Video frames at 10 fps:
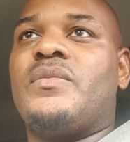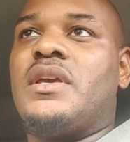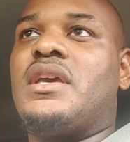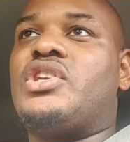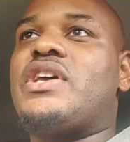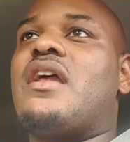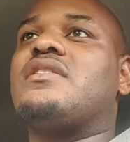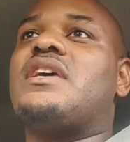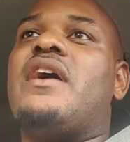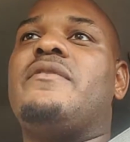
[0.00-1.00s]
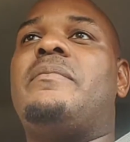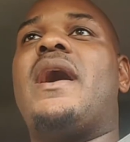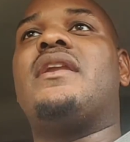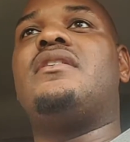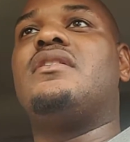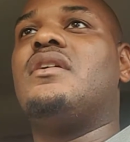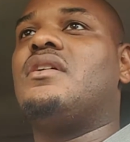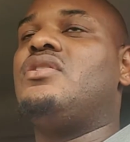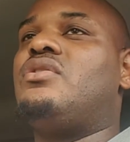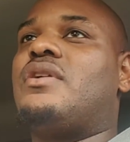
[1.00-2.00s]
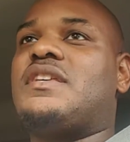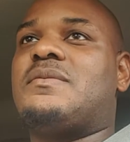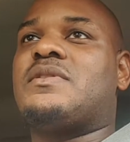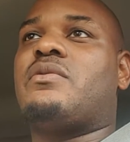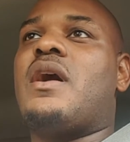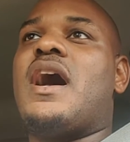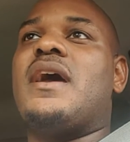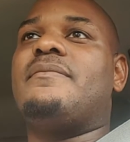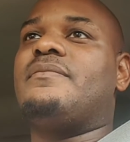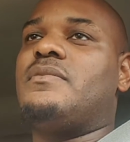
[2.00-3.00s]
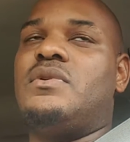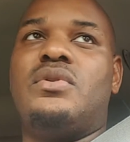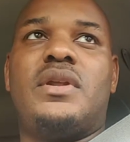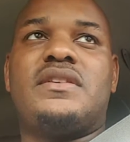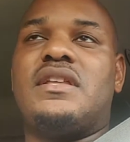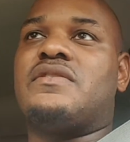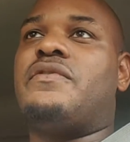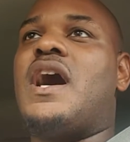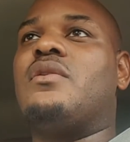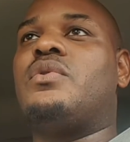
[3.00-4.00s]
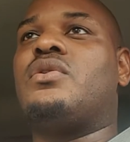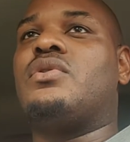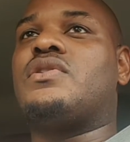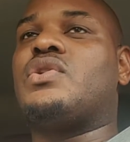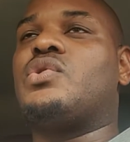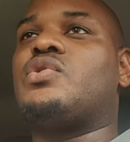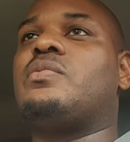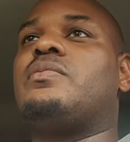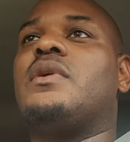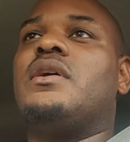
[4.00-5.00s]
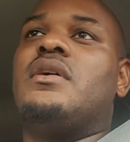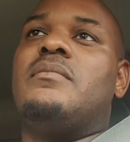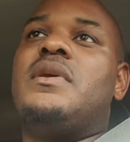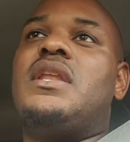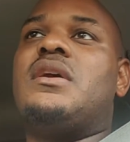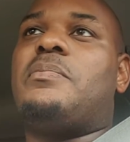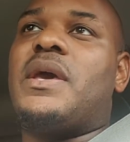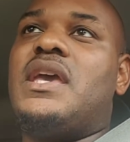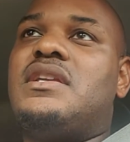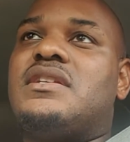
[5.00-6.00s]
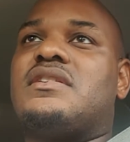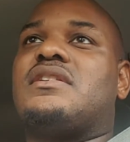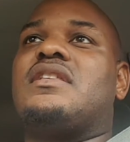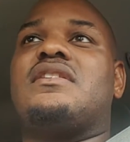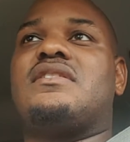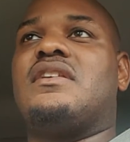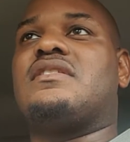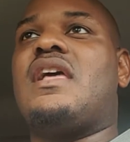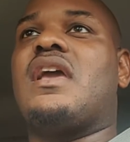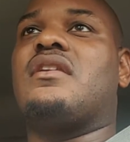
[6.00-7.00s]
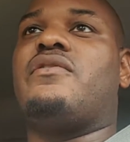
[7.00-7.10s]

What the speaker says: Again, shout out to everybody, that subscribe, that's following on the social media pages, that's liking the